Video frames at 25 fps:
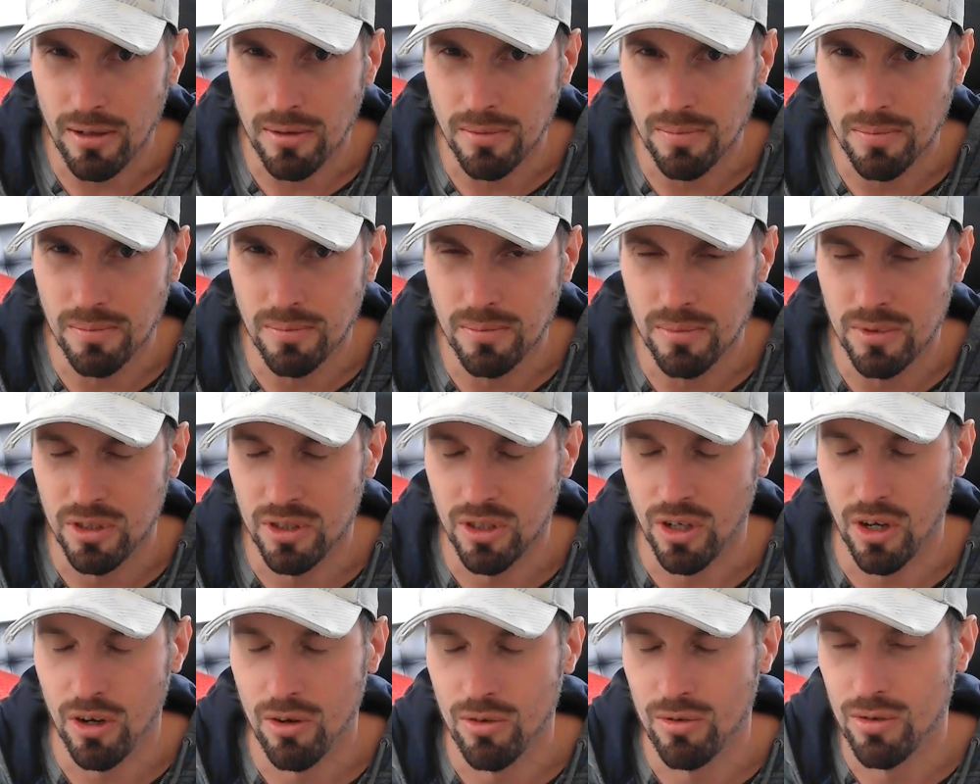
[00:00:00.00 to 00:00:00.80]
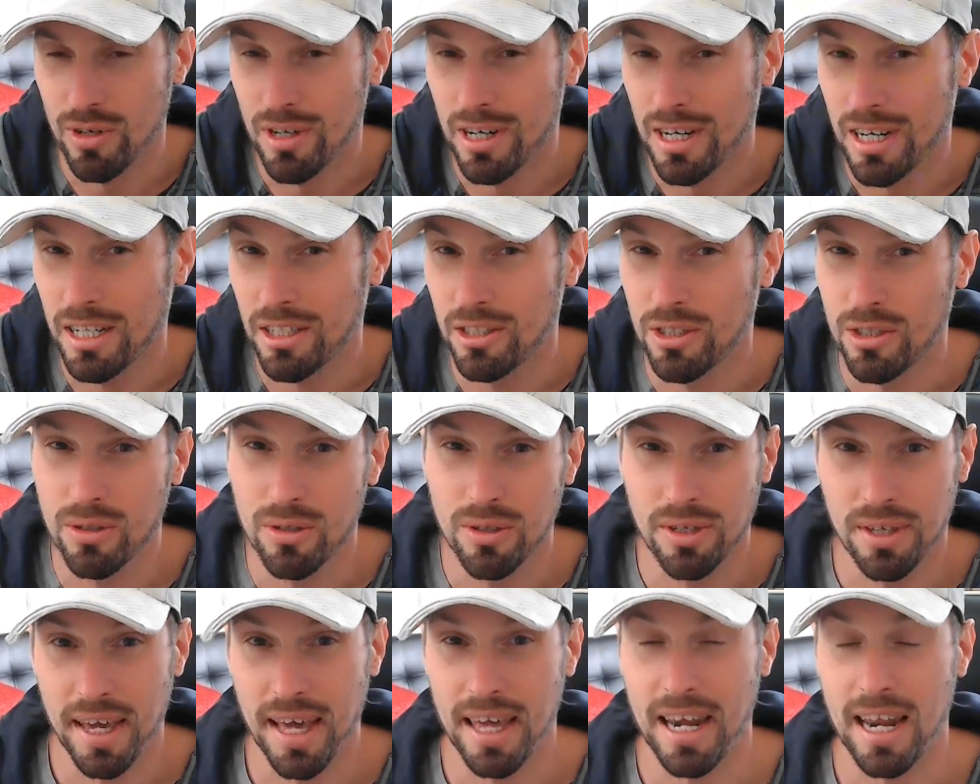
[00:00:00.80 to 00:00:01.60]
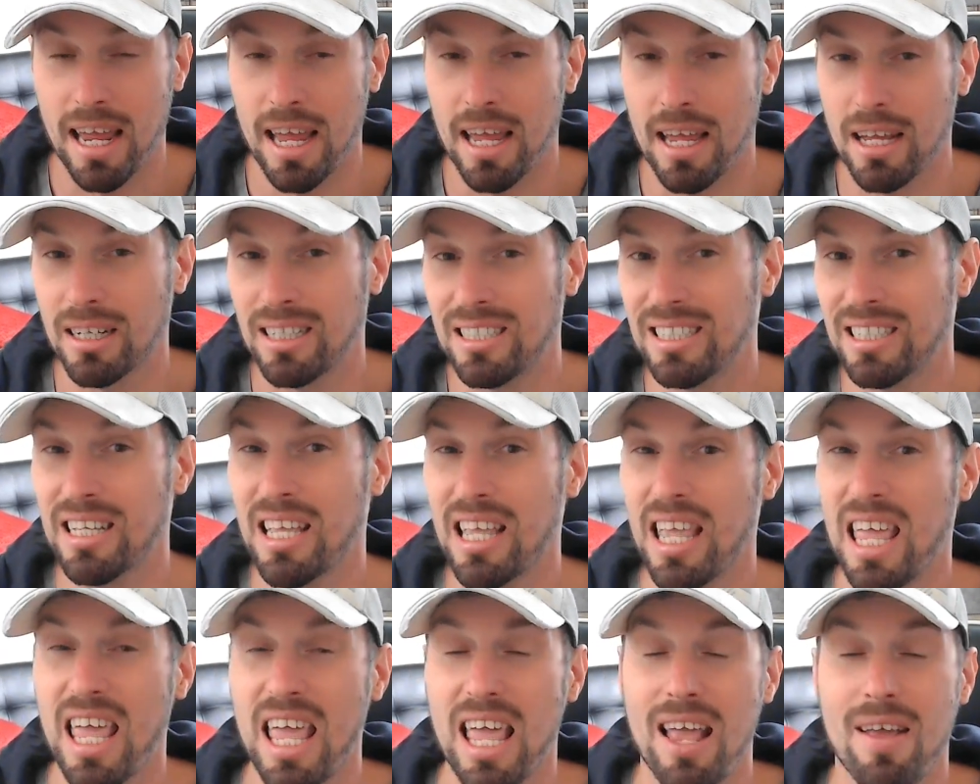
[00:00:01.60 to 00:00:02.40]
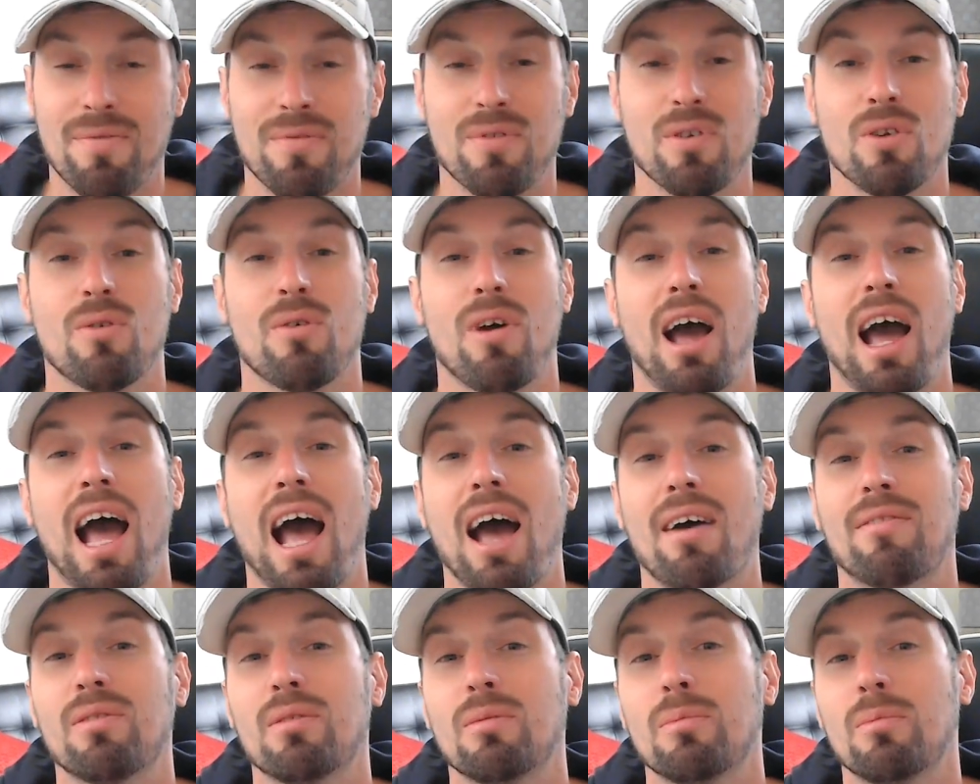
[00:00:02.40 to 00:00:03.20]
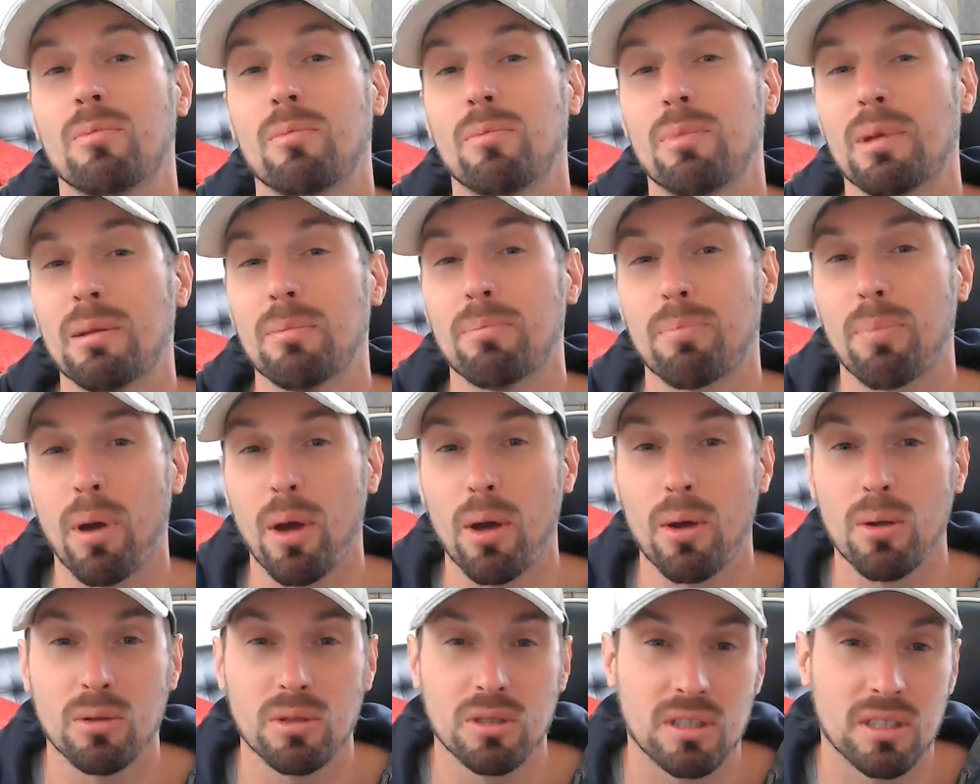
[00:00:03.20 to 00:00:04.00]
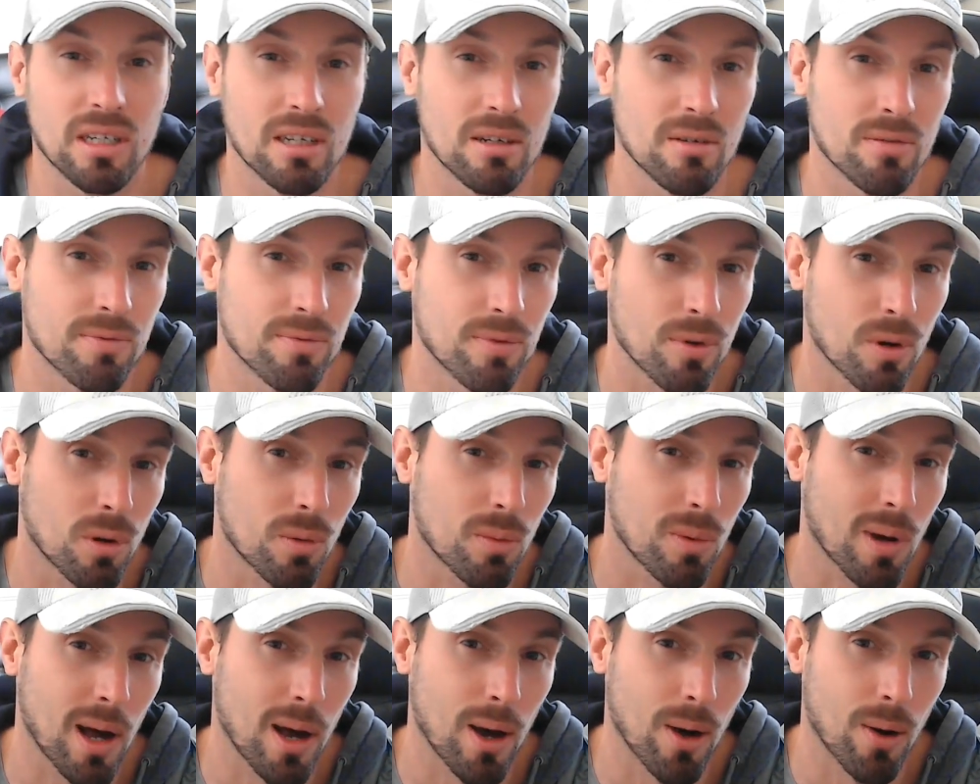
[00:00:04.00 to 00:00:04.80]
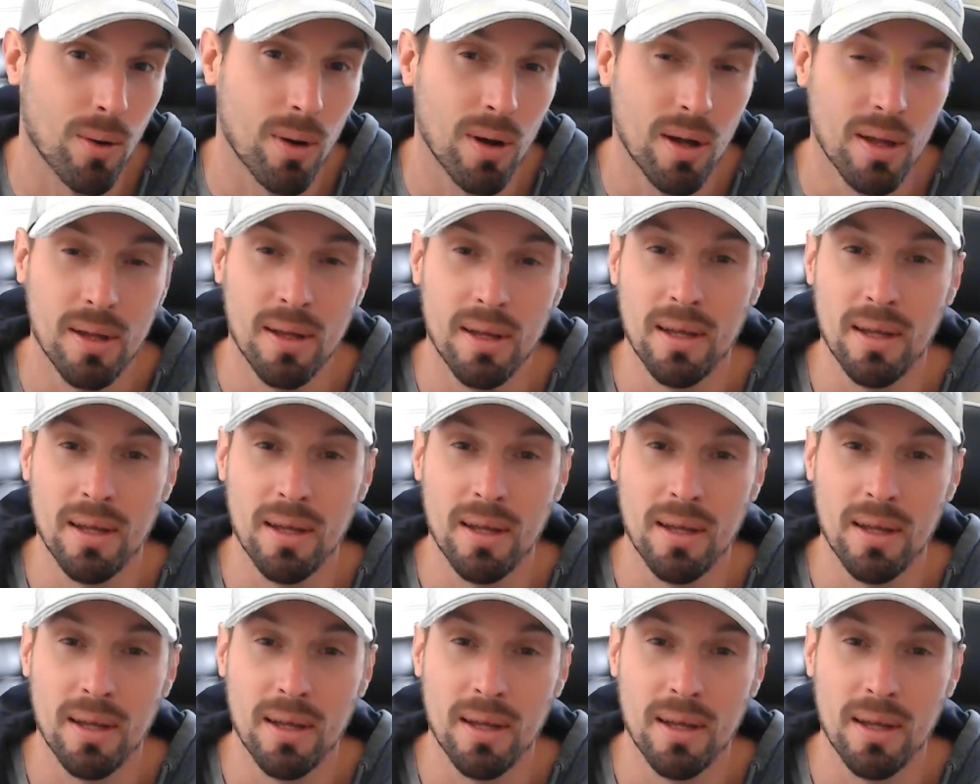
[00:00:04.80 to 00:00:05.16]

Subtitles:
so I really do get it. If you haven't been posting for a while,